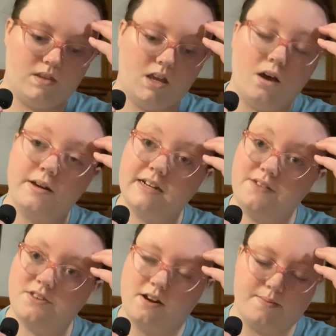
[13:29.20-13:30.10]
Oh, I didn't
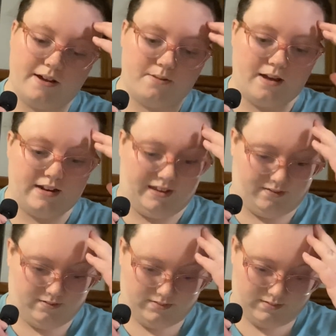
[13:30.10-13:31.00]
even talk about her body.
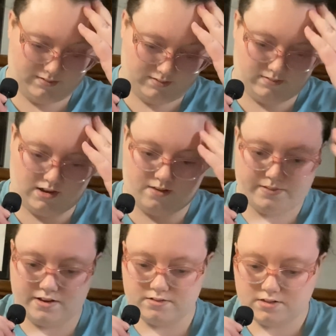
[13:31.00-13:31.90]
Oh
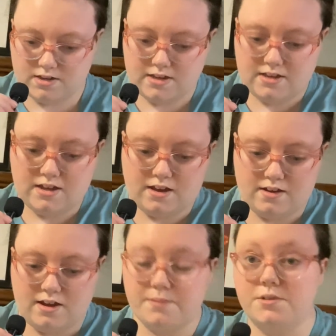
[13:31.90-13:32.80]
my gosh.
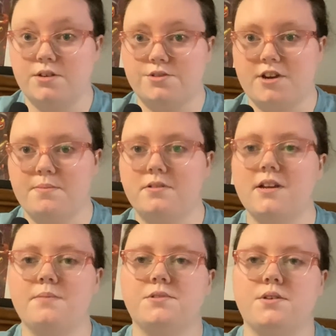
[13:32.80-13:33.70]
I'm so scrambled.
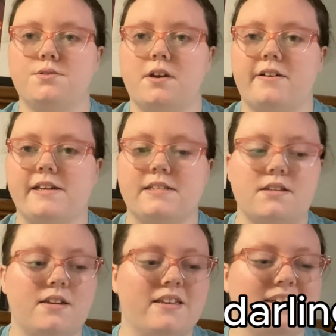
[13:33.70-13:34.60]
I'm so sorry,
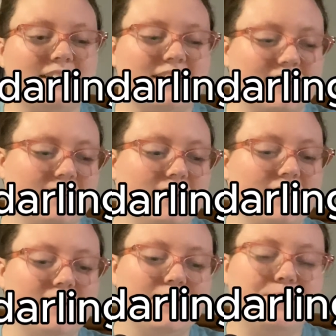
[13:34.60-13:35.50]
Izzy.
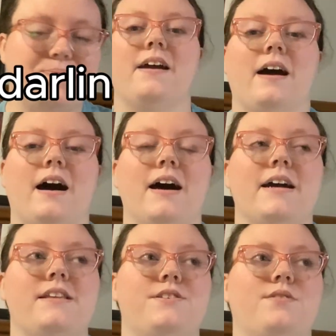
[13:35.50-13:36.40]

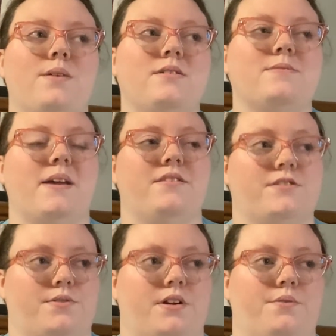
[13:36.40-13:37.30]
I knew I wanted to make the
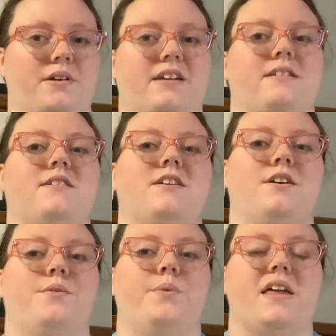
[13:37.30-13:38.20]
Donut Queen
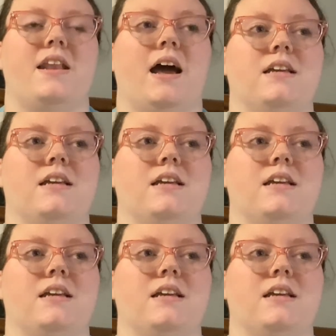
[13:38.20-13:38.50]
when I